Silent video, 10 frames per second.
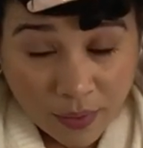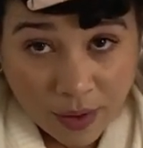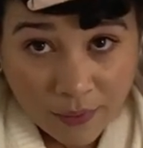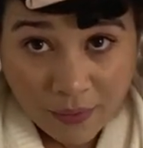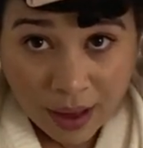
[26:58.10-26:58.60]

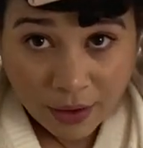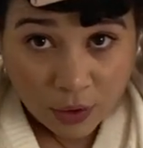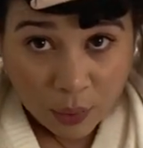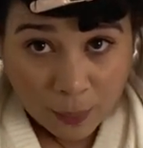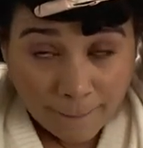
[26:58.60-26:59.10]
a
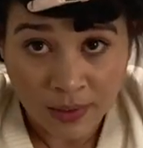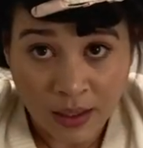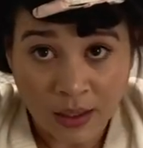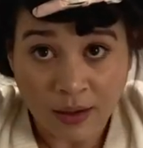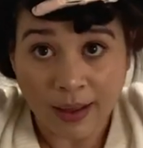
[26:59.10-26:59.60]
volume,
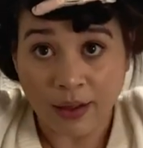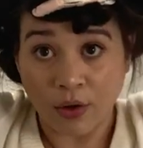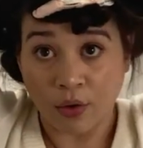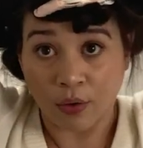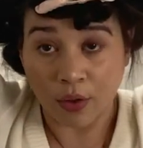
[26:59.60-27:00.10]
like
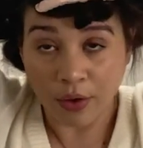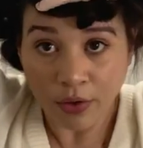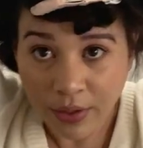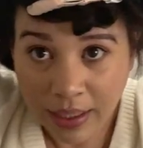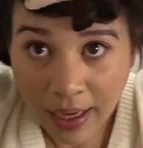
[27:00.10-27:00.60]
little roll.
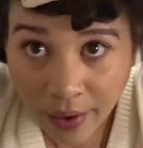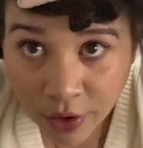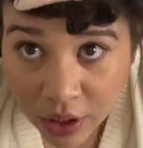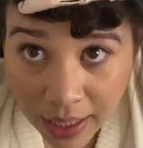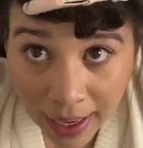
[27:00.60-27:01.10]
You see how
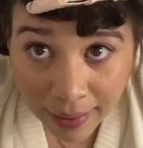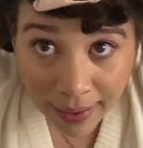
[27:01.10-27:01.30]
it's just kind of